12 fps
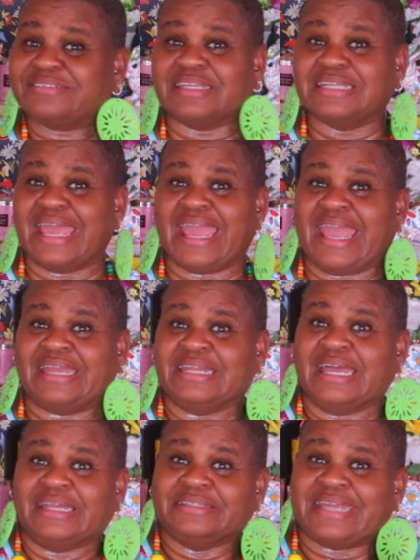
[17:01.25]
the land
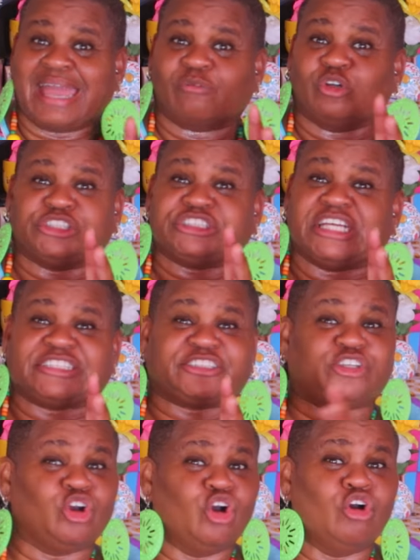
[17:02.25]
that was just
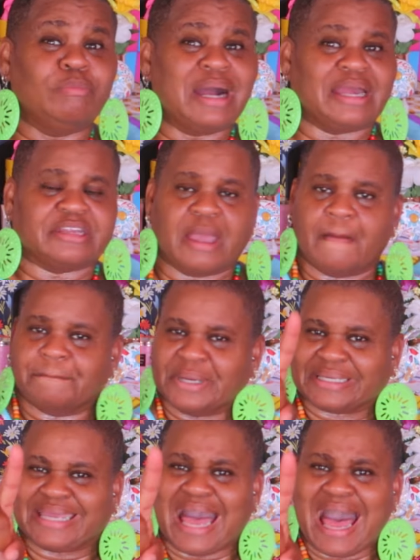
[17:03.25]
too much.
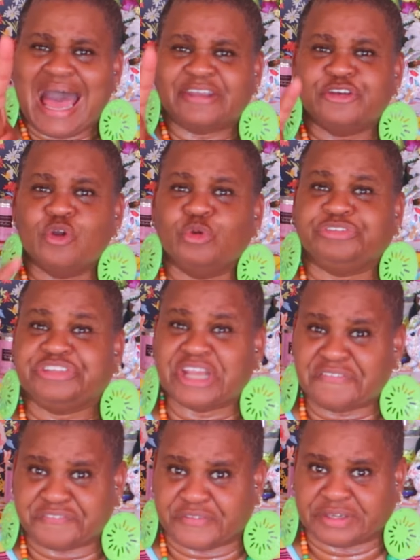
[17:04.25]
But God knew
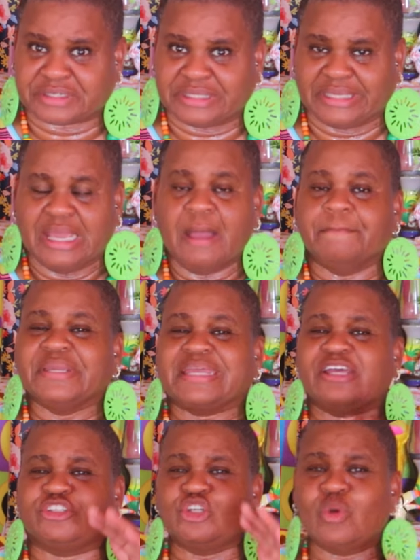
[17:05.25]
differently
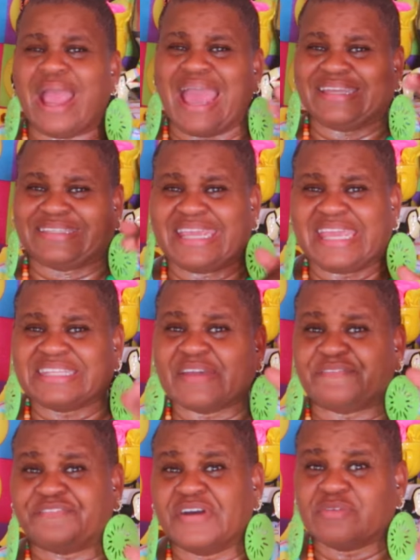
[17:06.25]
because you had did
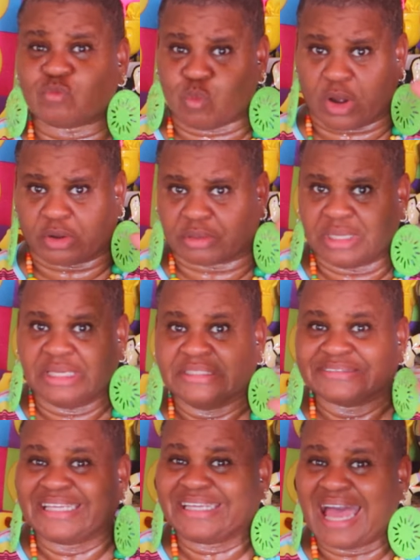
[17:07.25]
the footwork.
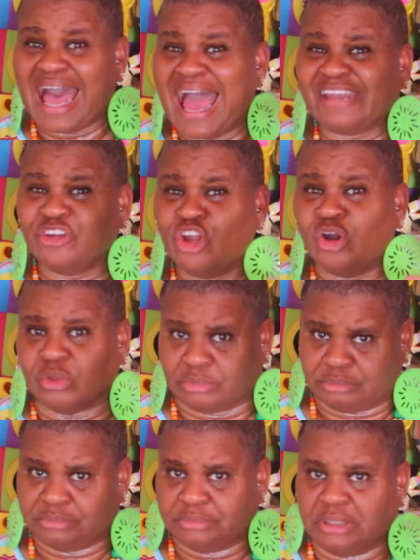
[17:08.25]
See, God knew.
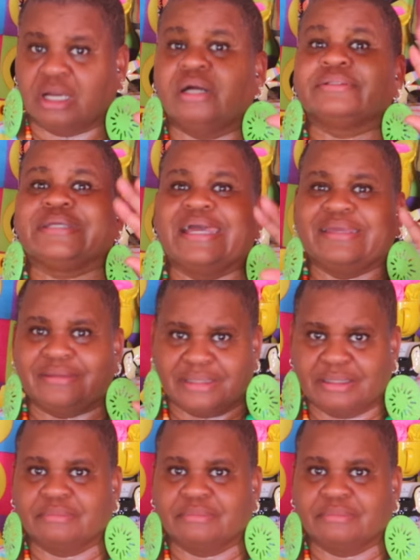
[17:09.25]
Okay?